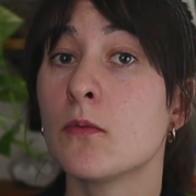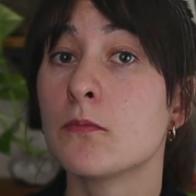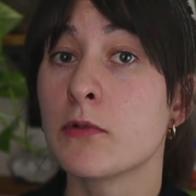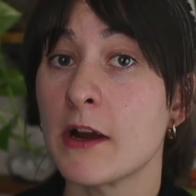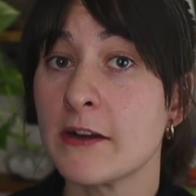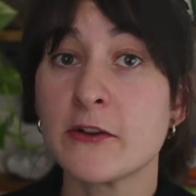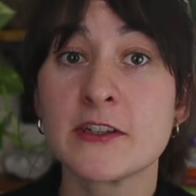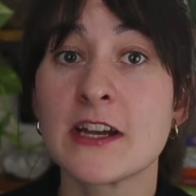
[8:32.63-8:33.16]

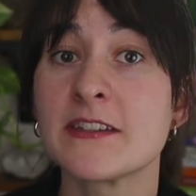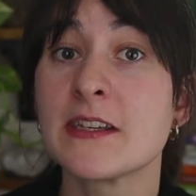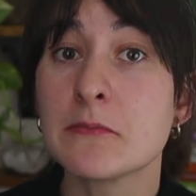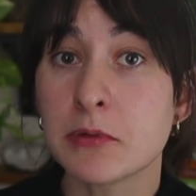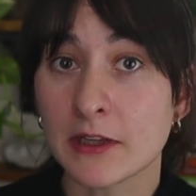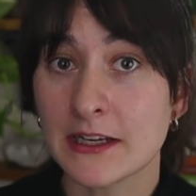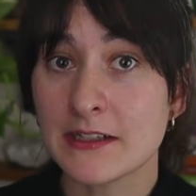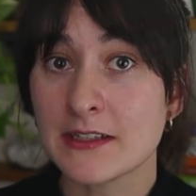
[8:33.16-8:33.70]
Prioritizing
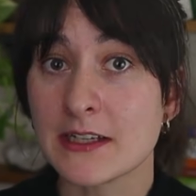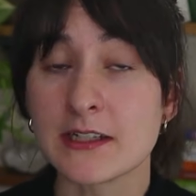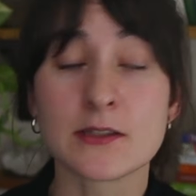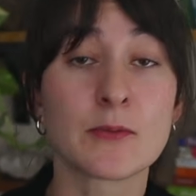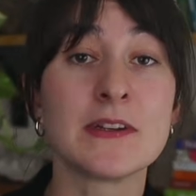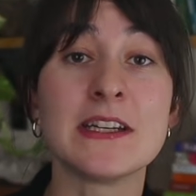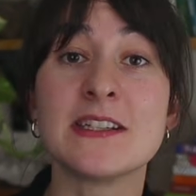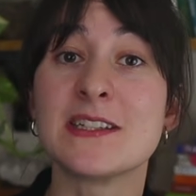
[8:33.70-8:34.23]
plantings,
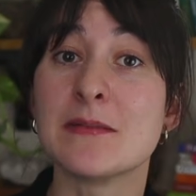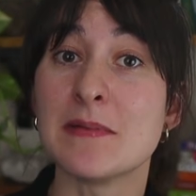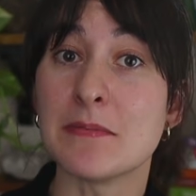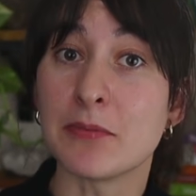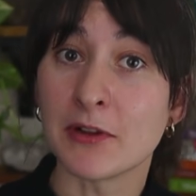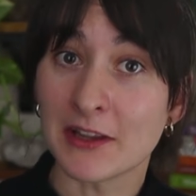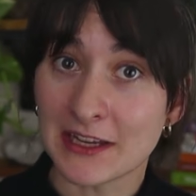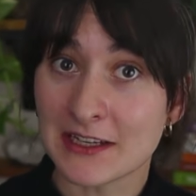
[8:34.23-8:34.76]
what needs to be
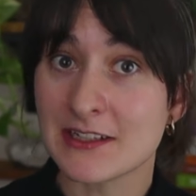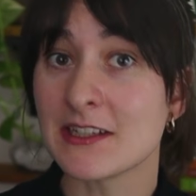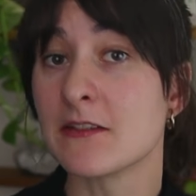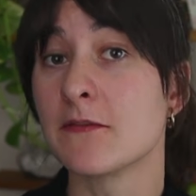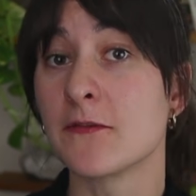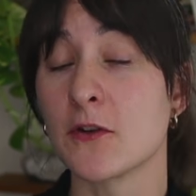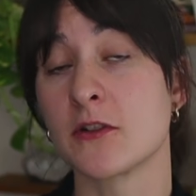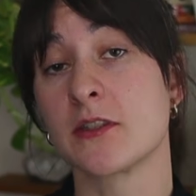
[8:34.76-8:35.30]
planted
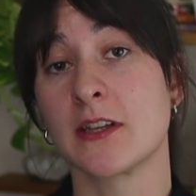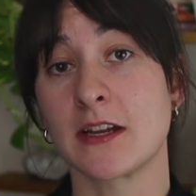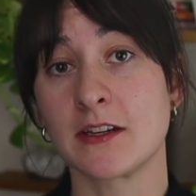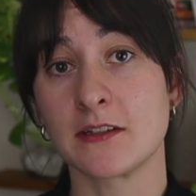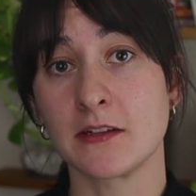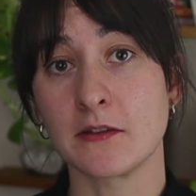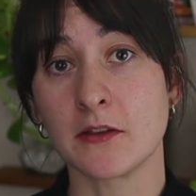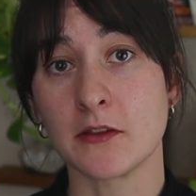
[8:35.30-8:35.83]
first,
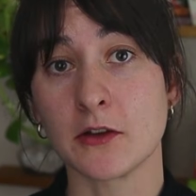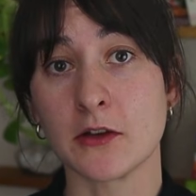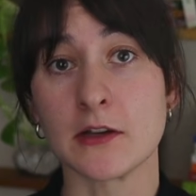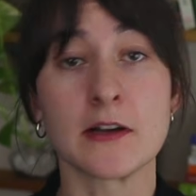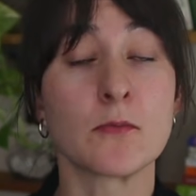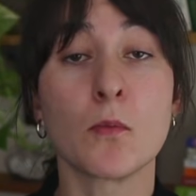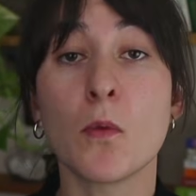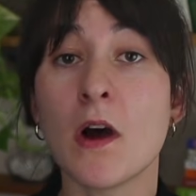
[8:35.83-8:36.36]
second, and third,
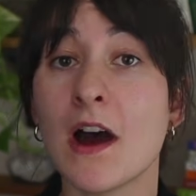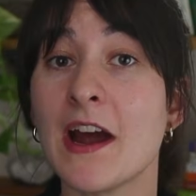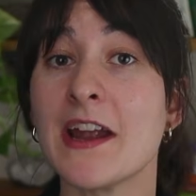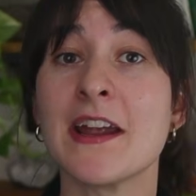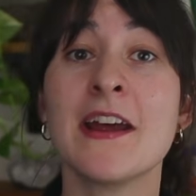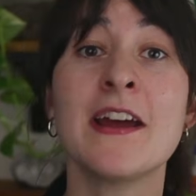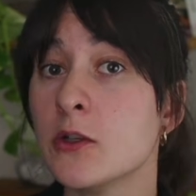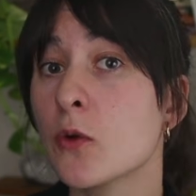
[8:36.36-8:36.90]
and
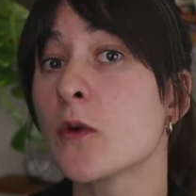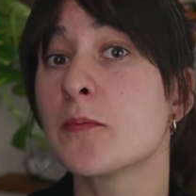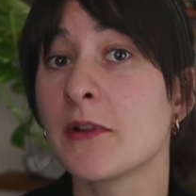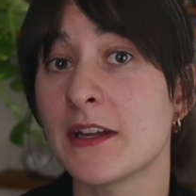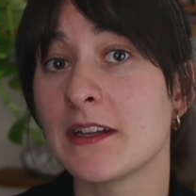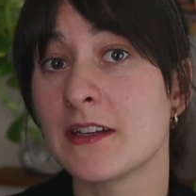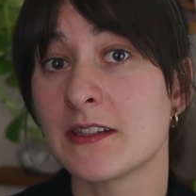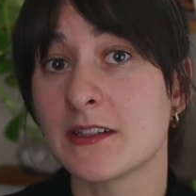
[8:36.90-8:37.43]
why. Your
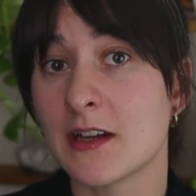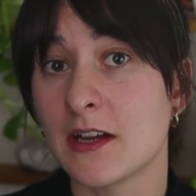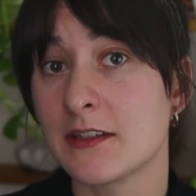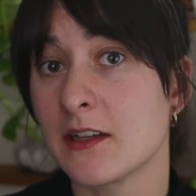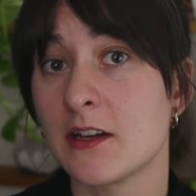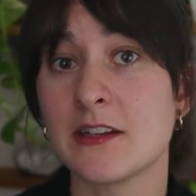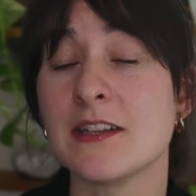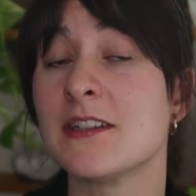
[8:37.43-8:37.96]
plan is not
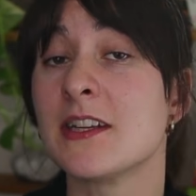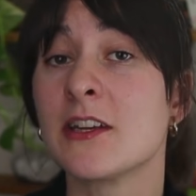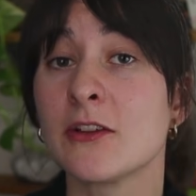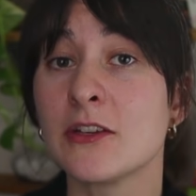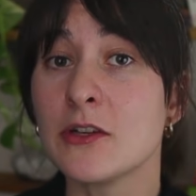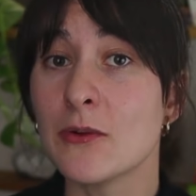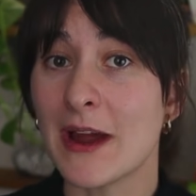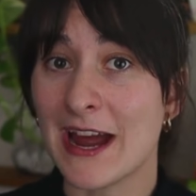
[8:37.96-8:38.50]
done until
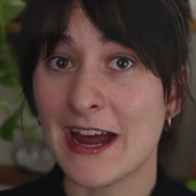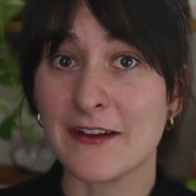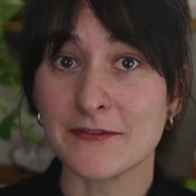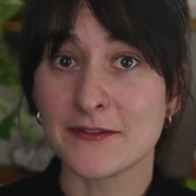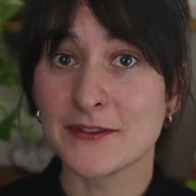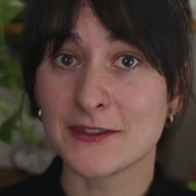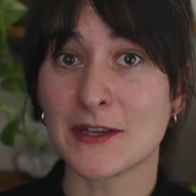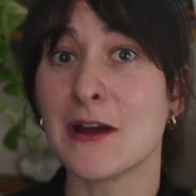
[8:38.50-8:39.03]
you
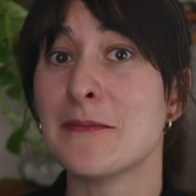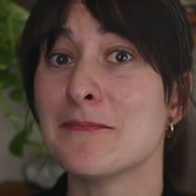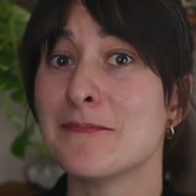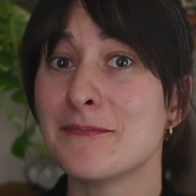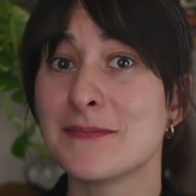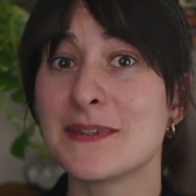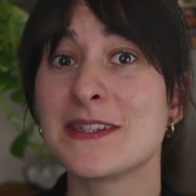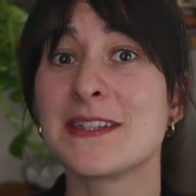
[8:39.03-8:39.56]
have
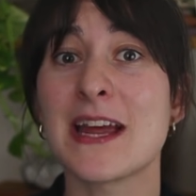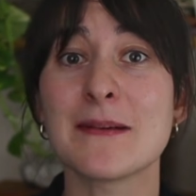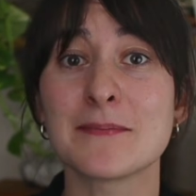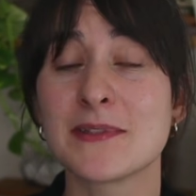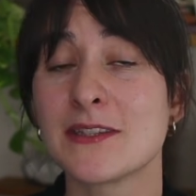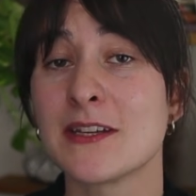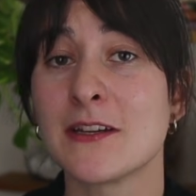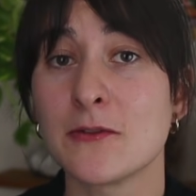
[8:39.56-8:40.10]
some
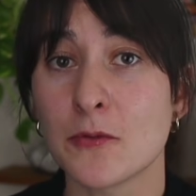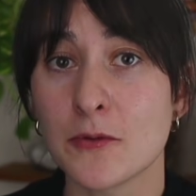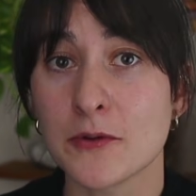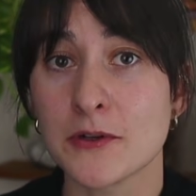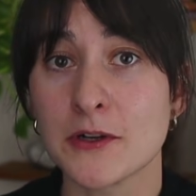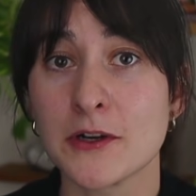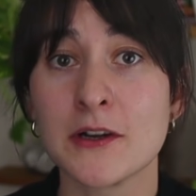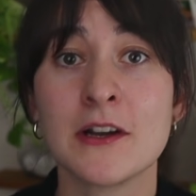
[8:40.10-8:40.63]
steps in
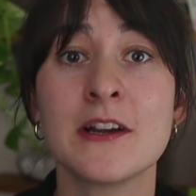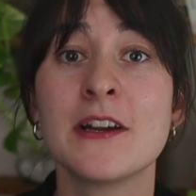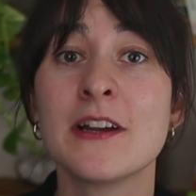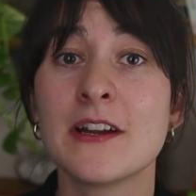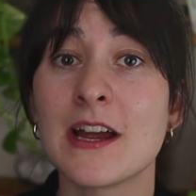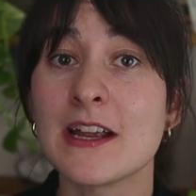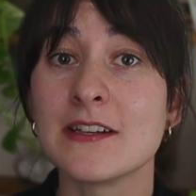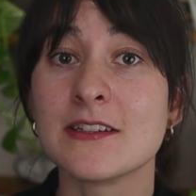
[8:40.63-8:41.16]
order.
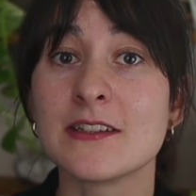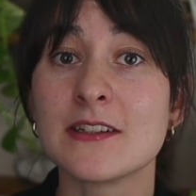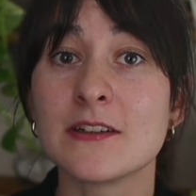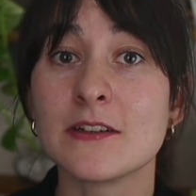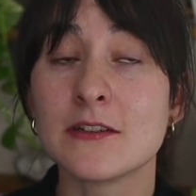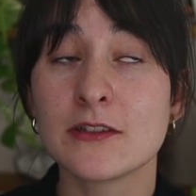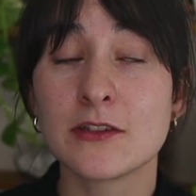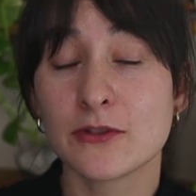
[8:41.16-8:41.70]
And
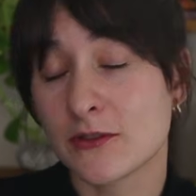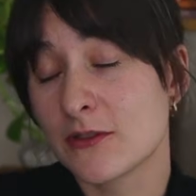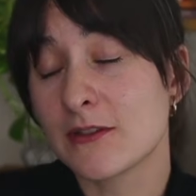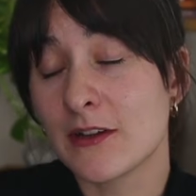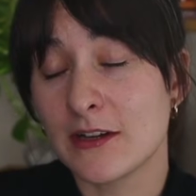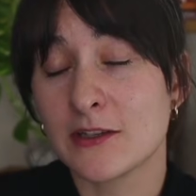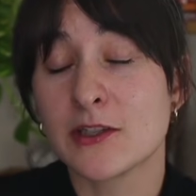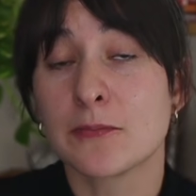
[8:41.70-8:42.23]
there's
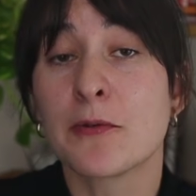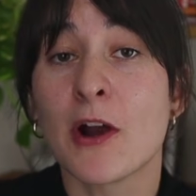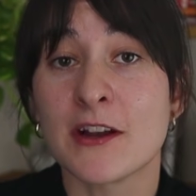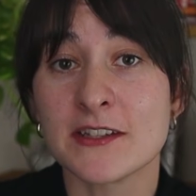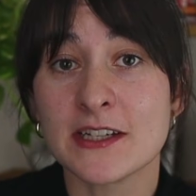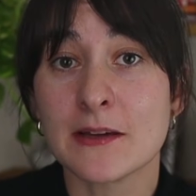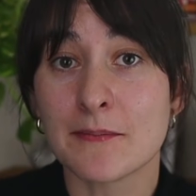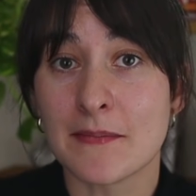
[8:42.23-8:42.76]
a
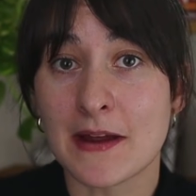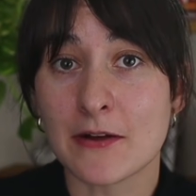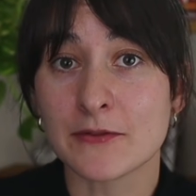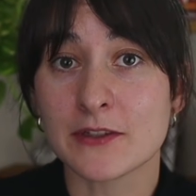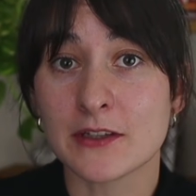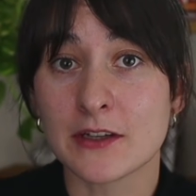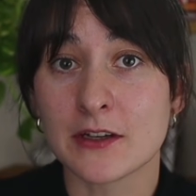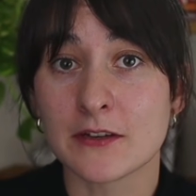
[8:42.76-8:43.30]
surprising
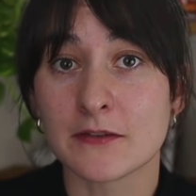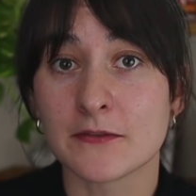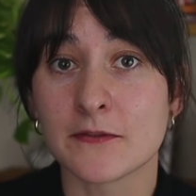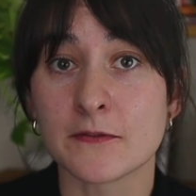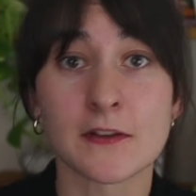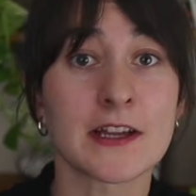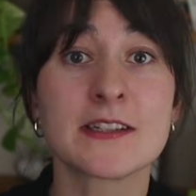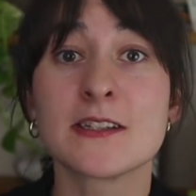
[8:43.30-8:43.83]
amount of
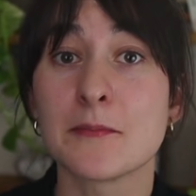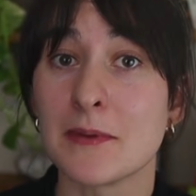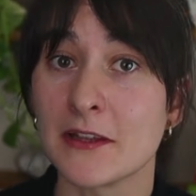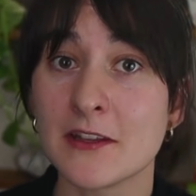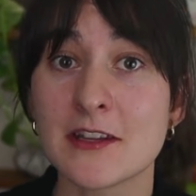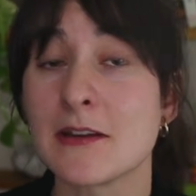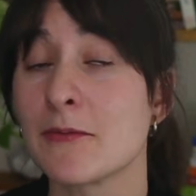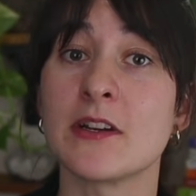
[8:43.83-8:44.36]

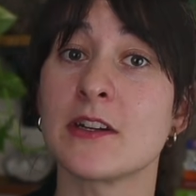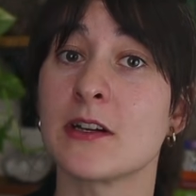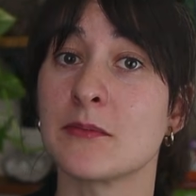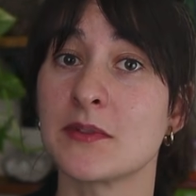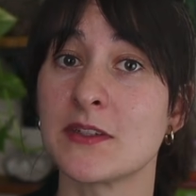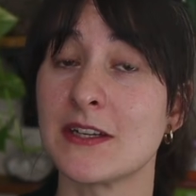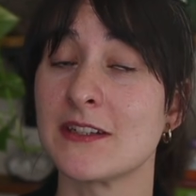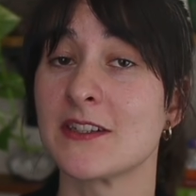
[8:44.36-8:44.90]
flexibility when it
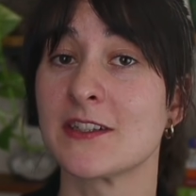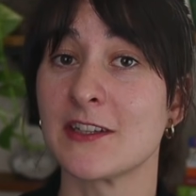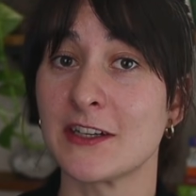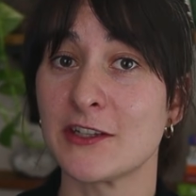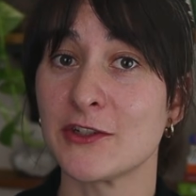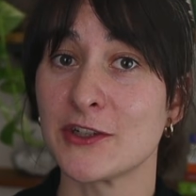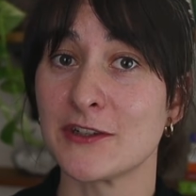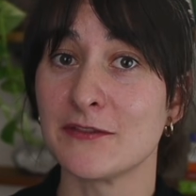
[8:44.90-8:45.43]
comes to
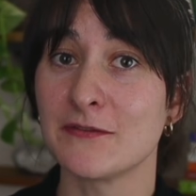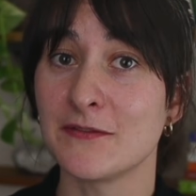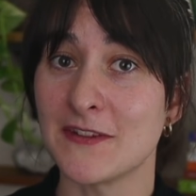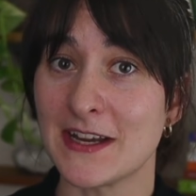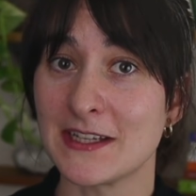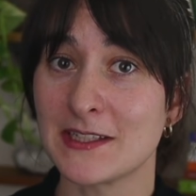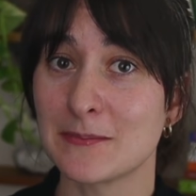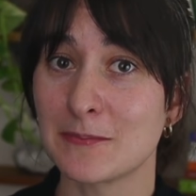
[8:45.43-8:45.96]
installation
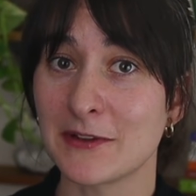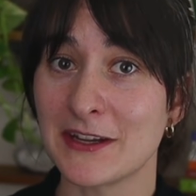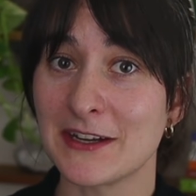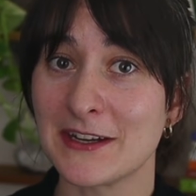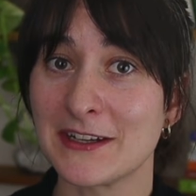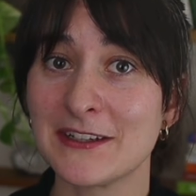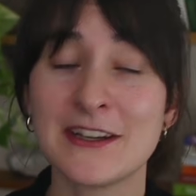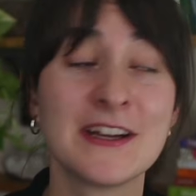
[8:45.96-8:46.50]
phase
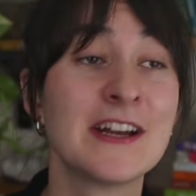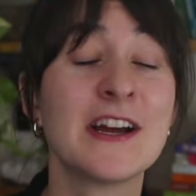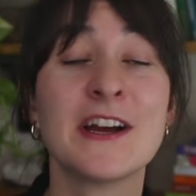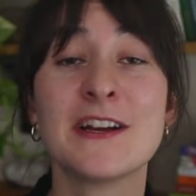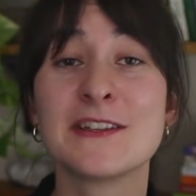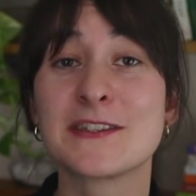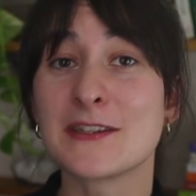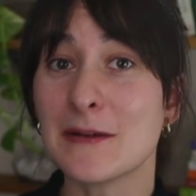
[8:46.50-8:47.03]
planning.
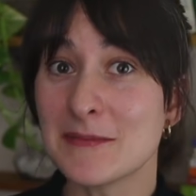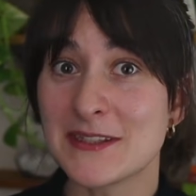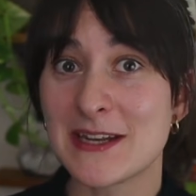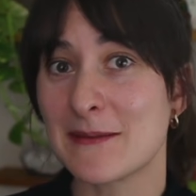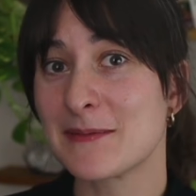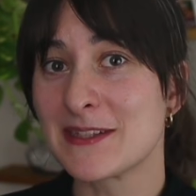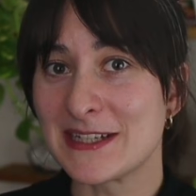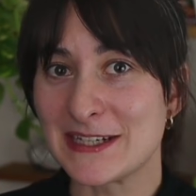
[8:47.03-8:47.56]
Some
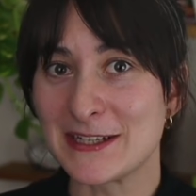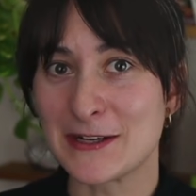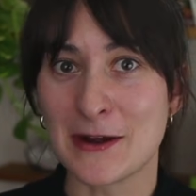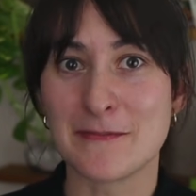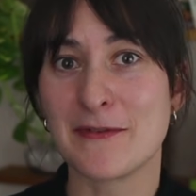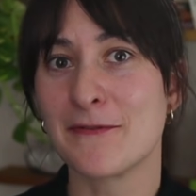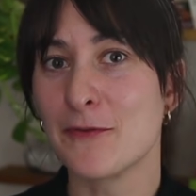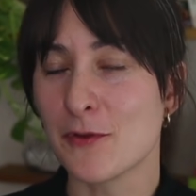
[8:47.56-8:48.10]
steps need to
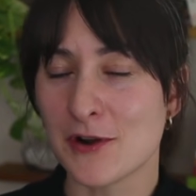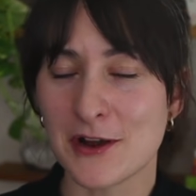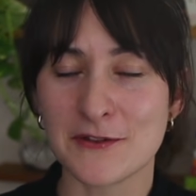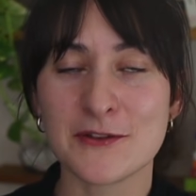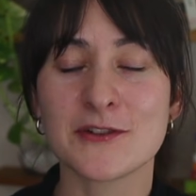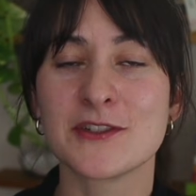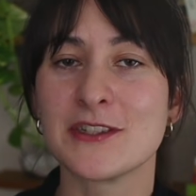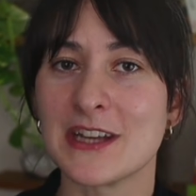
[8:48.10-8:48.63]
come before
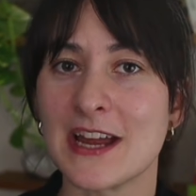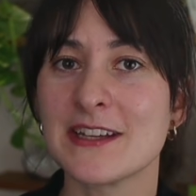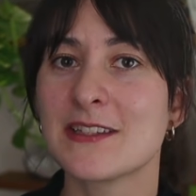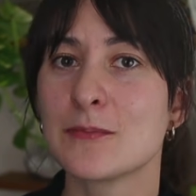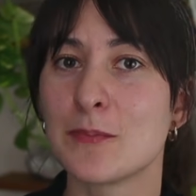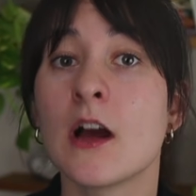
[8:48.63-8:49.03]
others, yes.